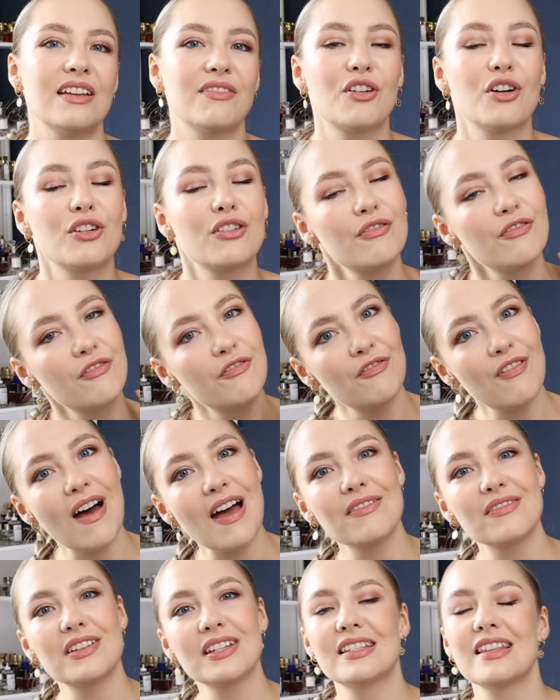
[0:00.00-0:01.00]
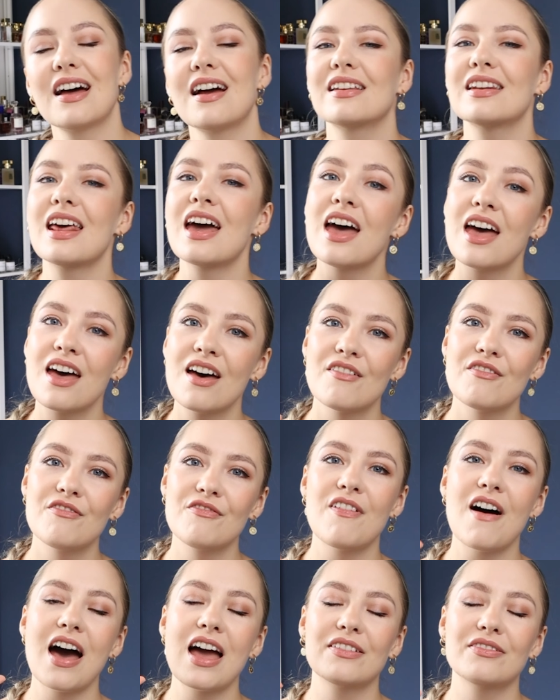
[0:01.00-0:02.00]
I've got 5 designer,
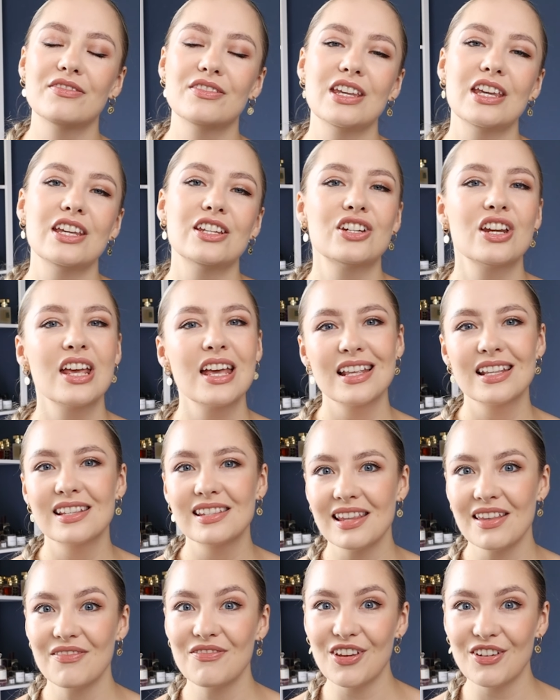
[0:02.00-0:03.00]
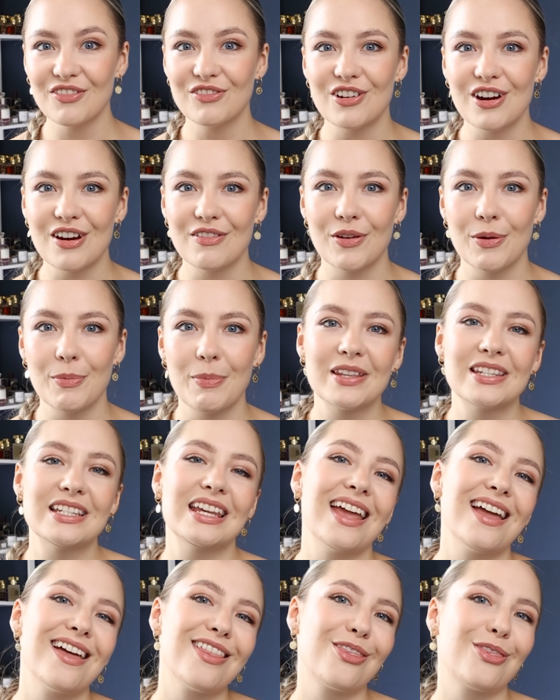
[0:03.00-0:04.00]
5 niche, something for
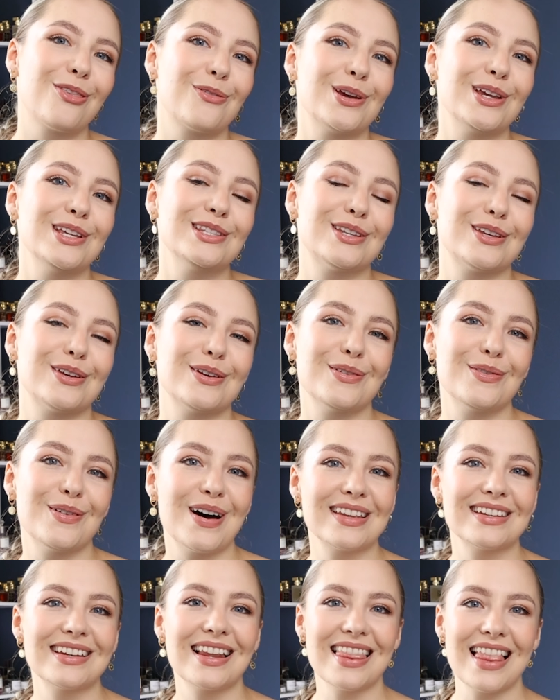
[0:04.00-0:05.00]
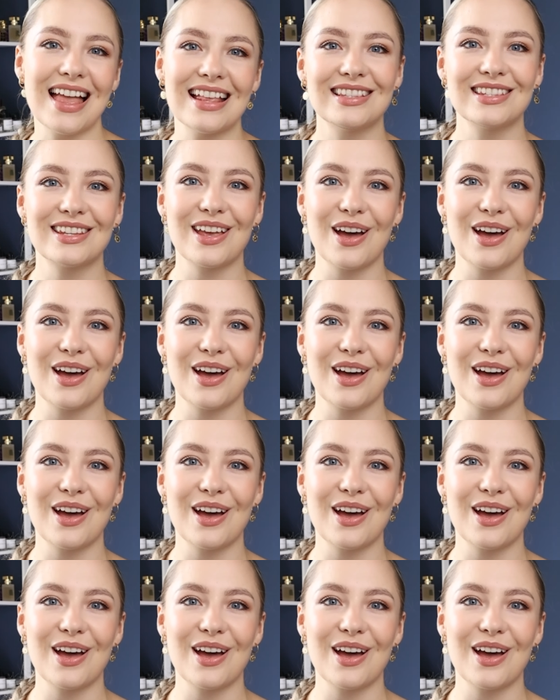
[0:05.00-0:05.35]
everybody. 3, 2, 1, let's